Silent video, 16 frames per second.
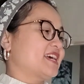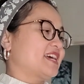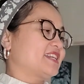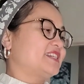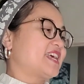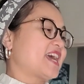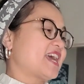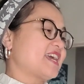
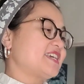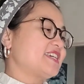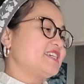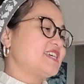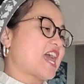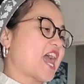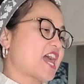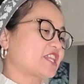
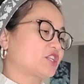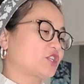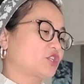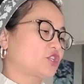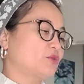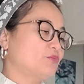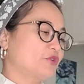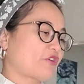They had
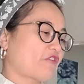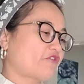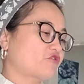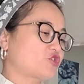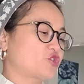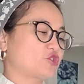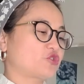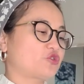moved
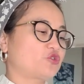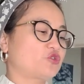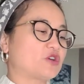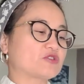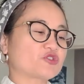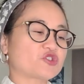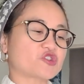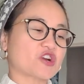to
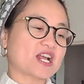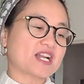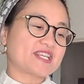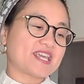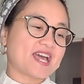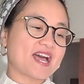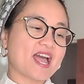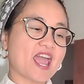
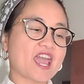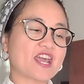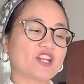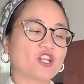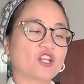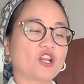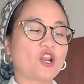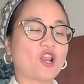Australia
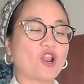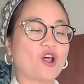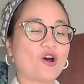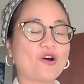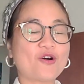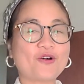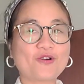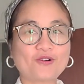and
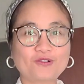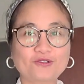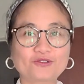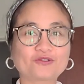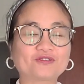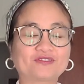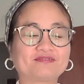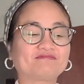
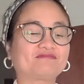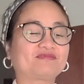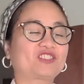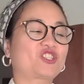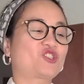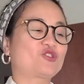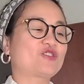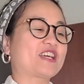longed
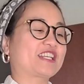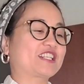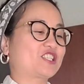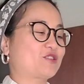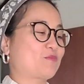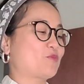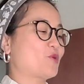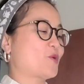to
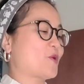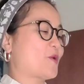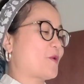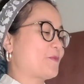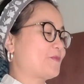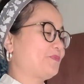explore,